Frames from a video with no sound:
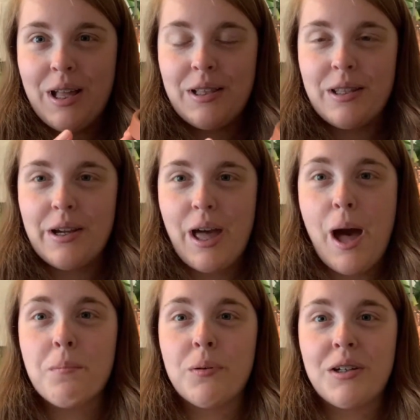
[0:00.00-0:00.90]
Look
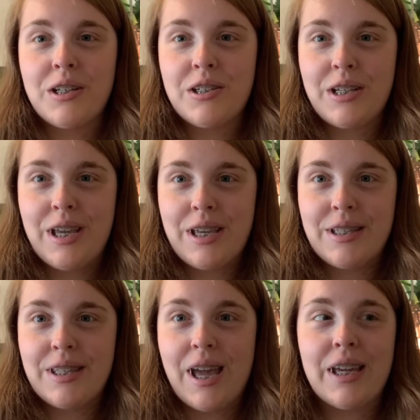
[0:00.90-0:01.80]
how pretty she
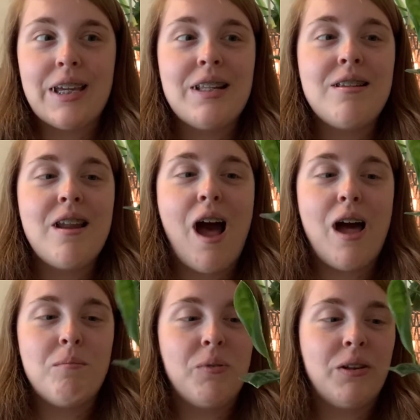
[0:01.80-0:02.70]
is. I
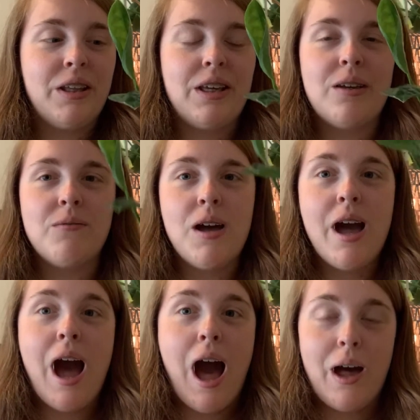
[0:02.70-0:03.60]
cannot believe
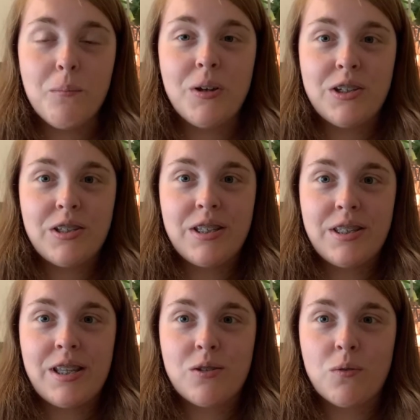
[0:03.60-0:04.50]
how much
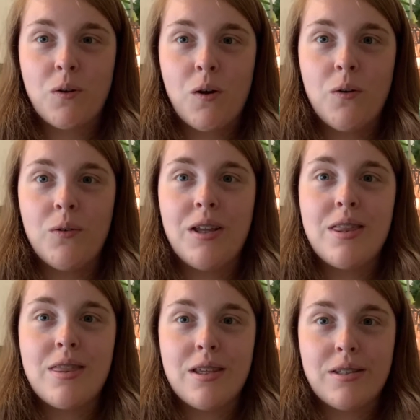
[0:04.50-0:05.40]
this has grown
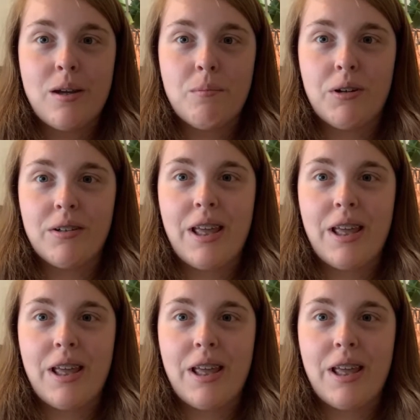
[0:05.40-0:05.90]
this summer.